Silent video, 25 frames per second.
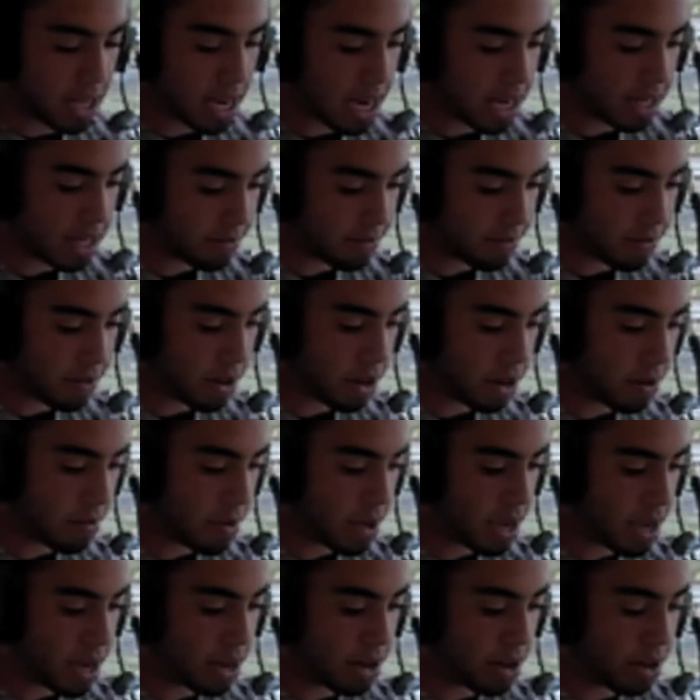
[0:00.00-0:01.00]
guys in front of
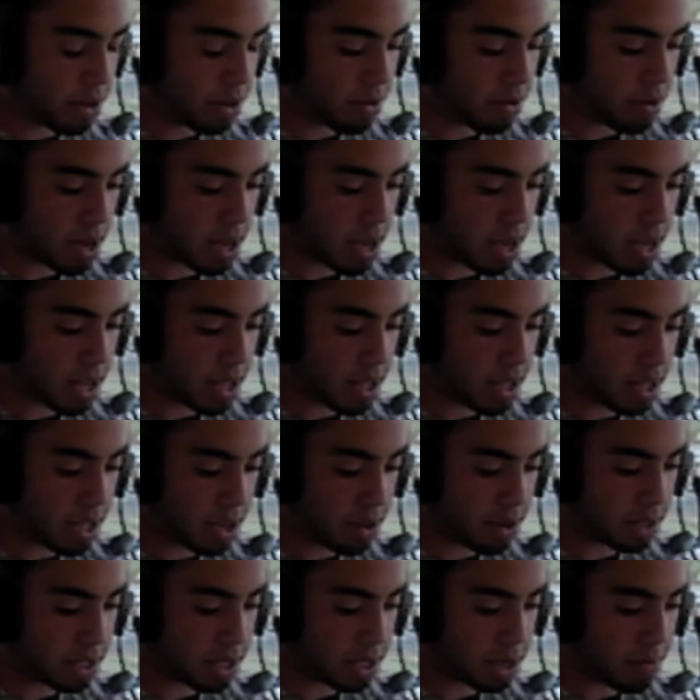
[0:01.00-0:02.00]
me, I knew
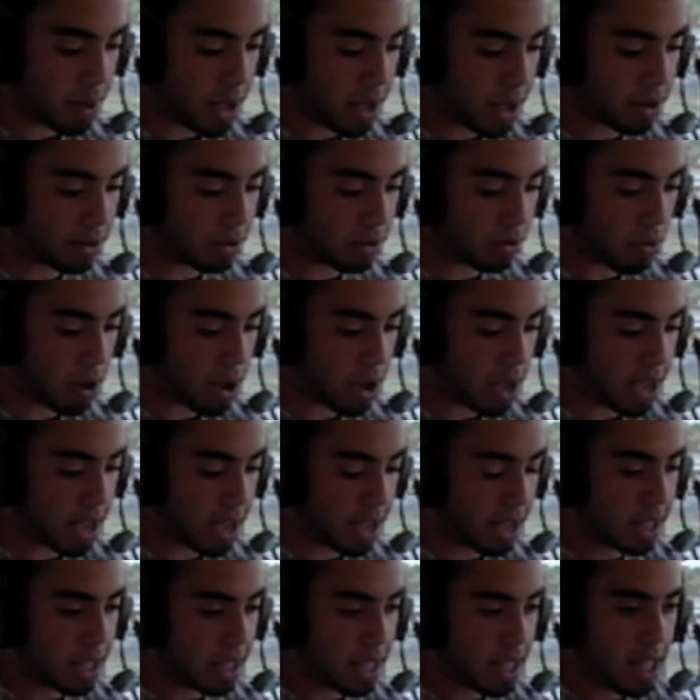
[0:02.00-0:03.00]
he was going to pound
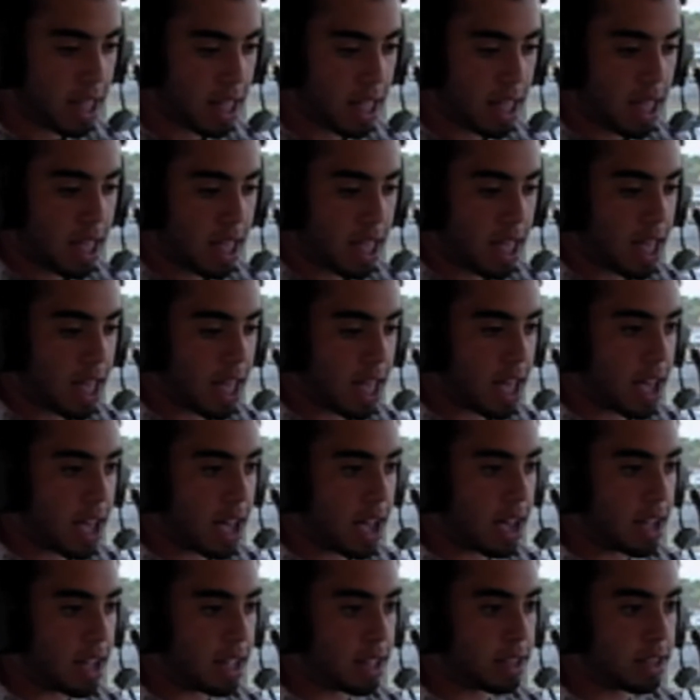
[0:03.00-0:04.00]
away.
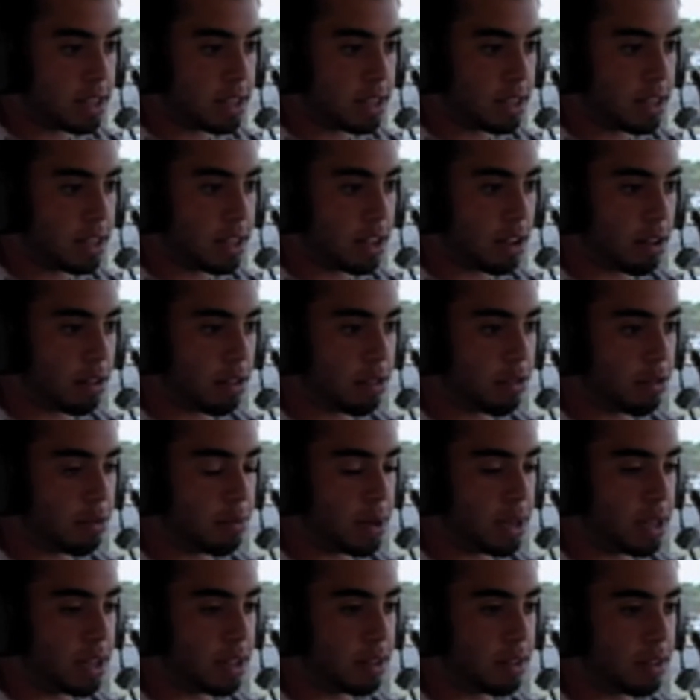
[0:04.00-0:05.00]
And, threw
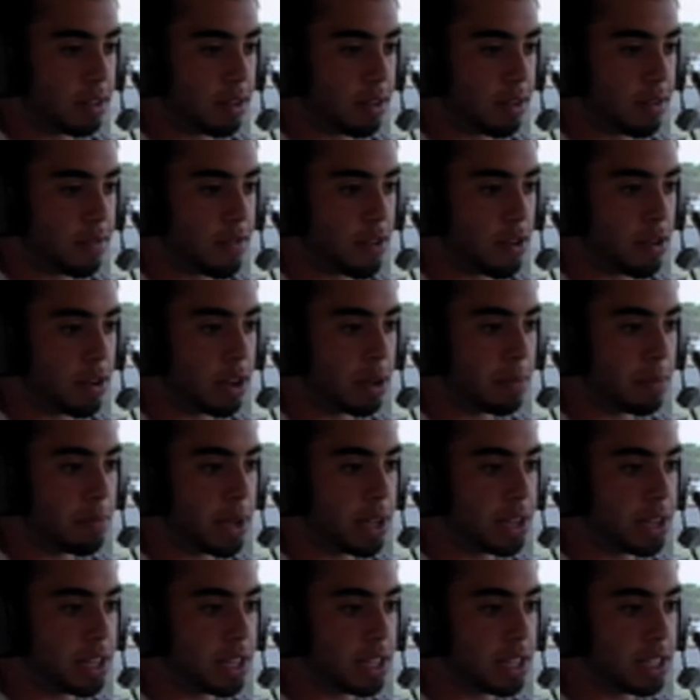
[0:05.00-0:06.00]
me a few good
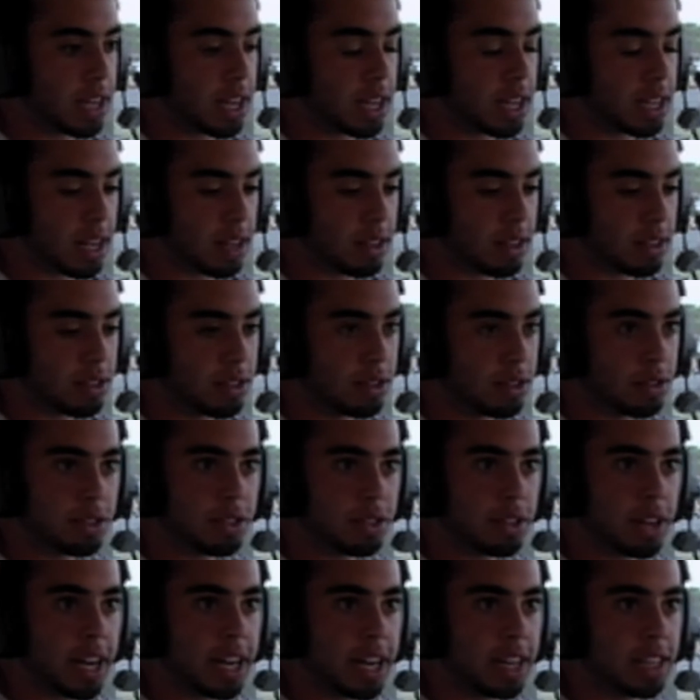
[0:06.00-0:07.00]
pitches, got down to 2
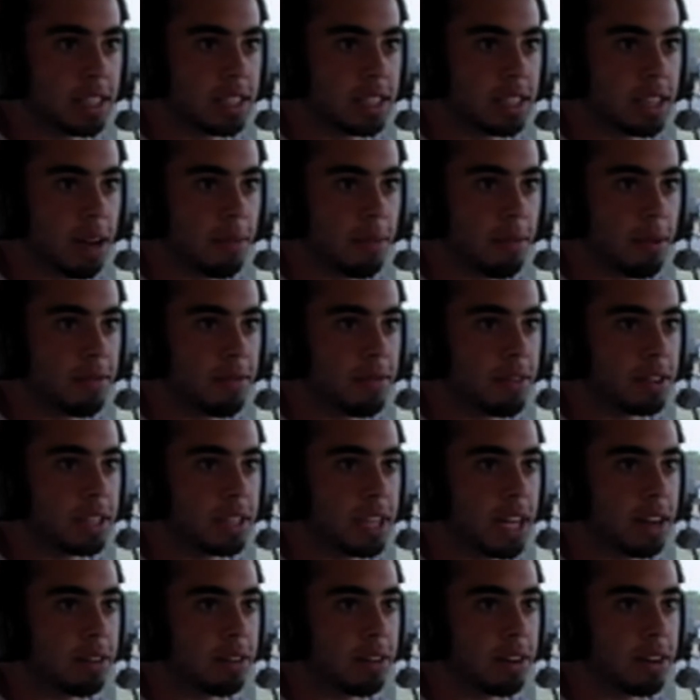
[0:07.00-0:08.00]
strikes, got my foot
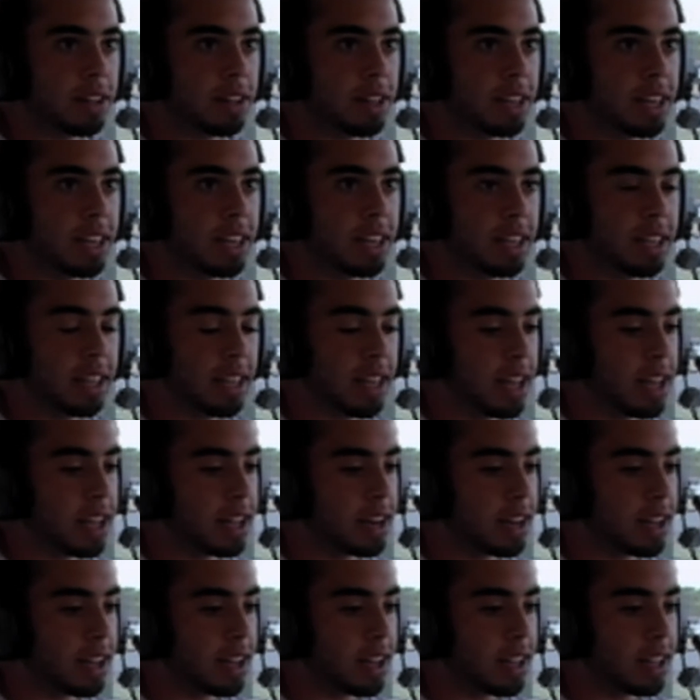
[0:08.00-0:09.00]
down early.
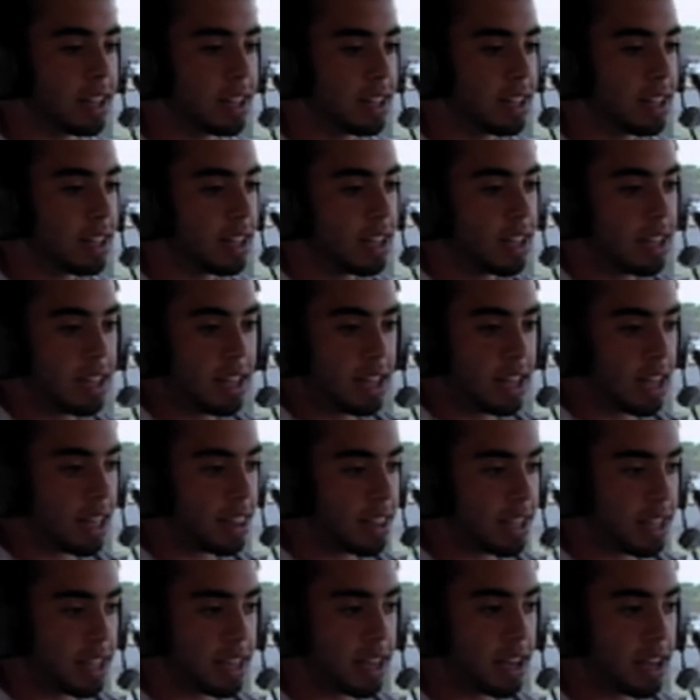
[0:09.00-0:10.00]
And I
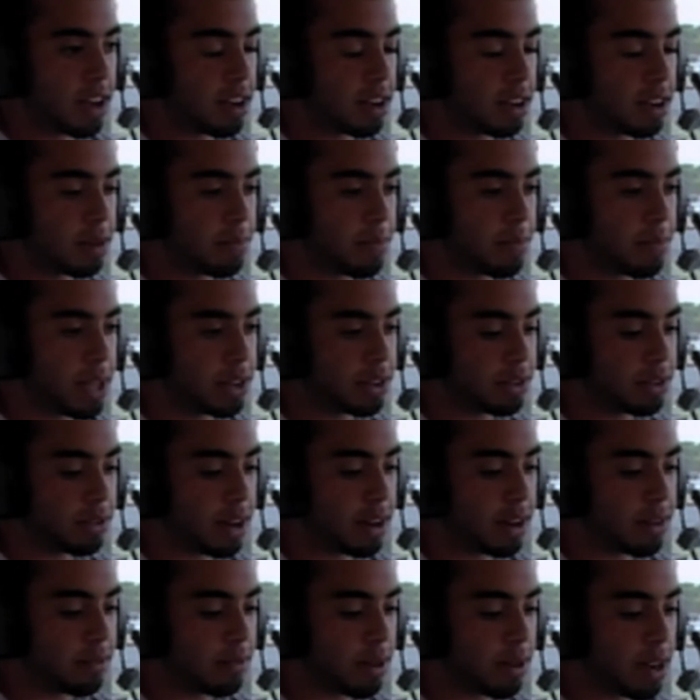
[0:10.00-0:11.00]
think he hung a pitch
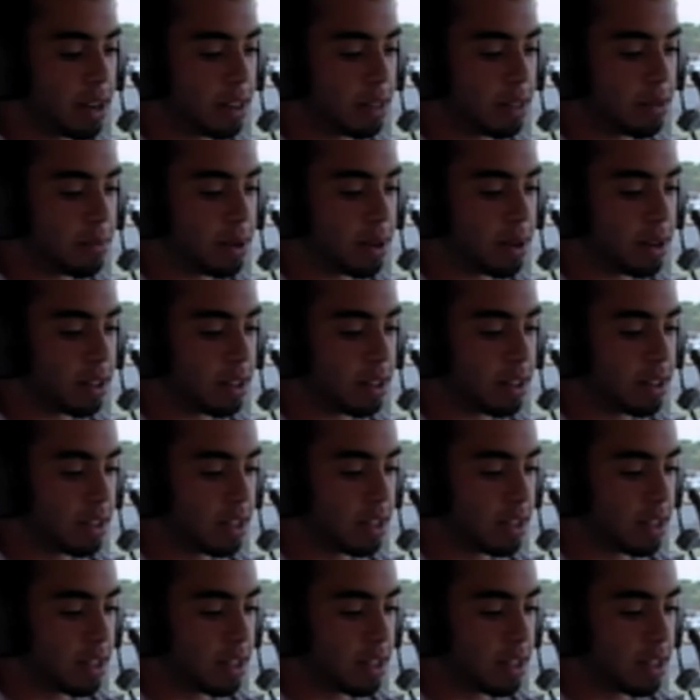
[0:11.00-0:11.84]
right in the middle,